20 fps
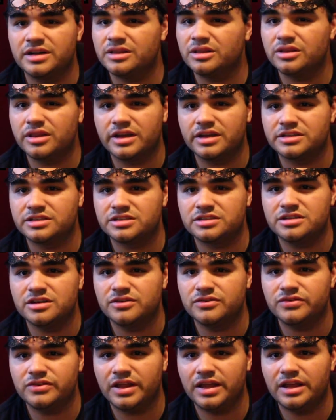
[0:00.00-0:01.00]
and it looked like a
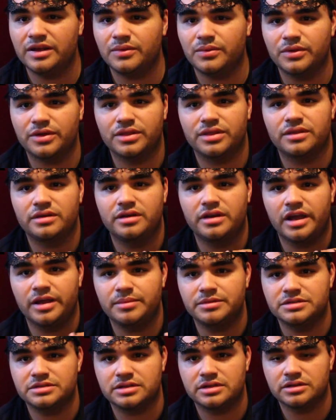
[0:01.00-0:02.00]
snowflake with
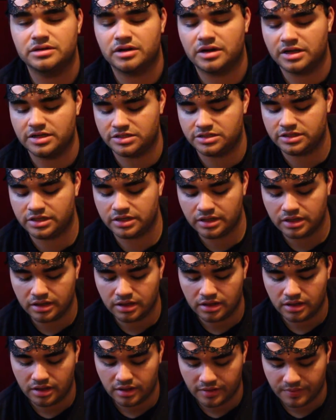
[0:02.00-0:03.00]
diamonds all across it.
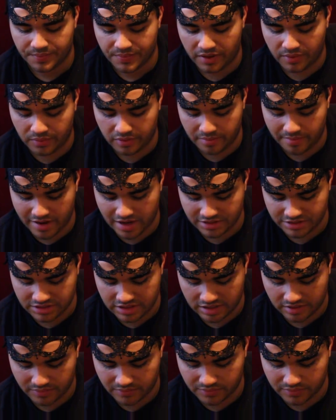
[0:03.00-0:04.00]
It would match that